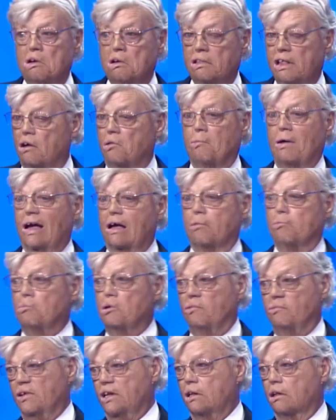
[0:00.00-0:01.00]
They don't make a
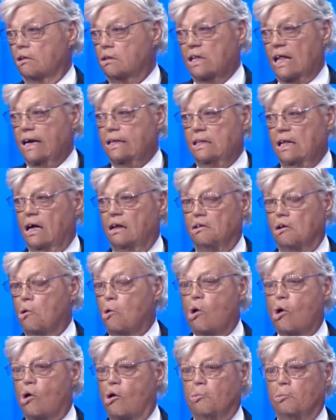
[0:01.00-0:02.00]
movie look like that. No
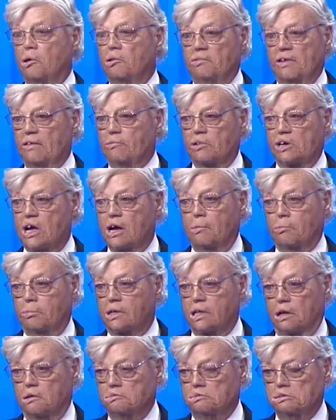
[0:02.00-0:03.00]
horror movie ever comes
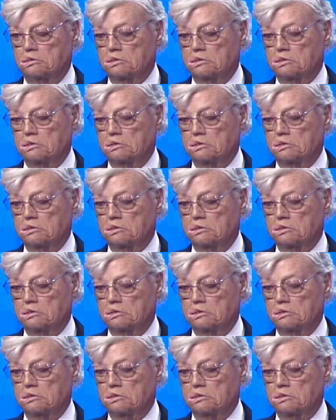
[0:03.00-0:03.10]
close.